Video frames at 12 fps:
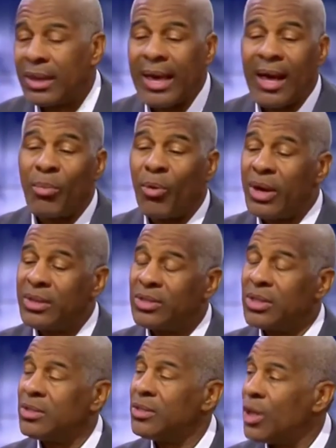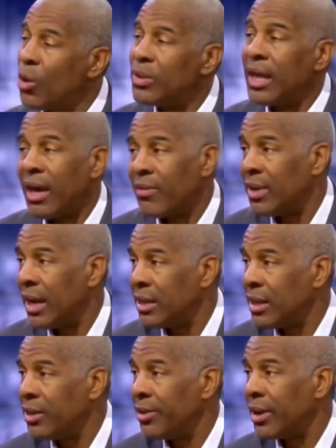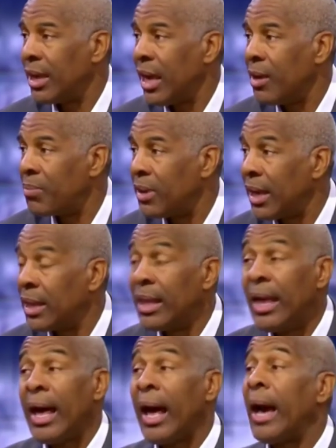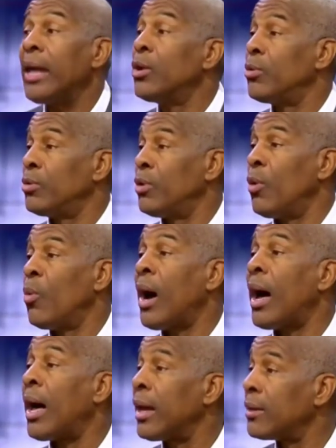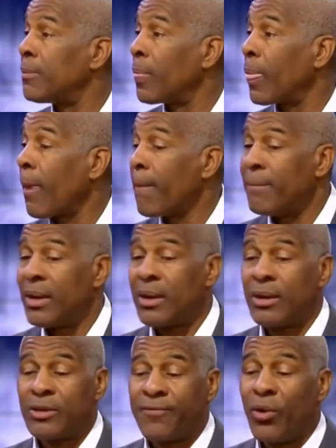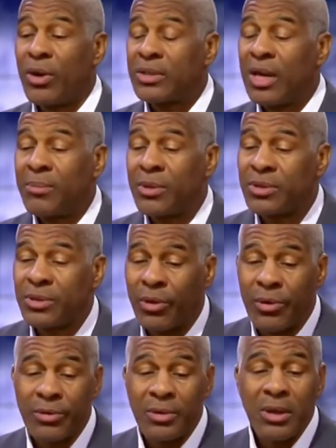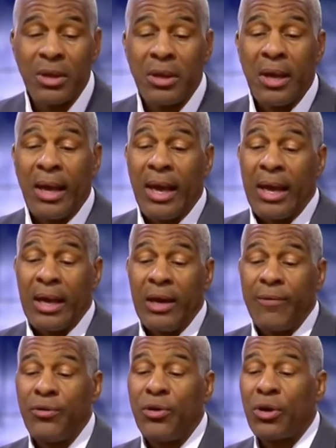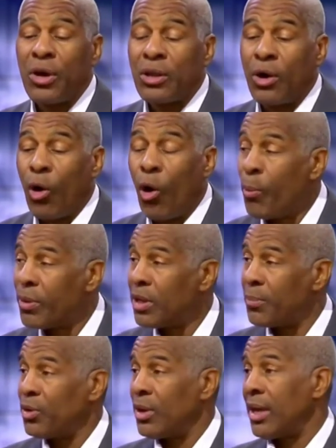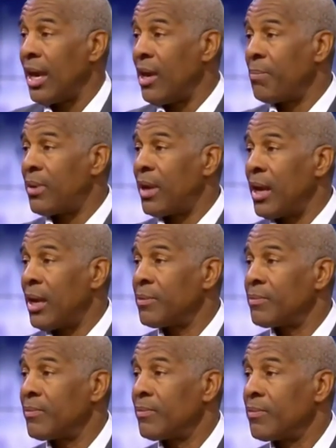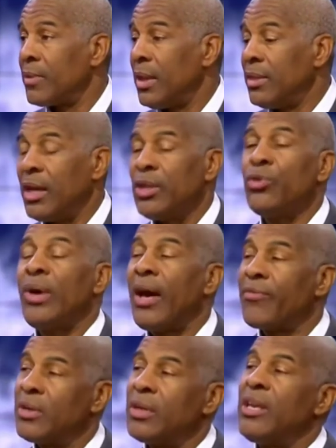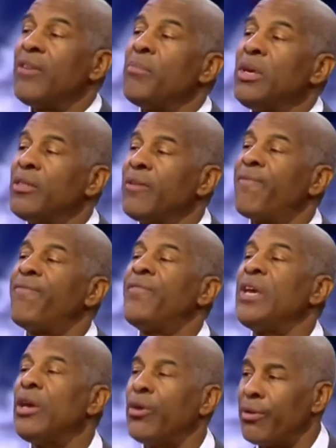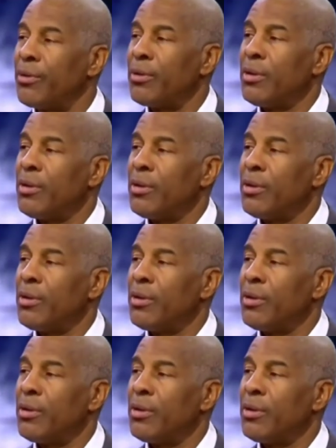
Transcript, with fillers: The Cowboys just don't have that in their game plan. I don't know why, because as far as I'm concerned, if you're going to open up the game plan, then you have to give me the fear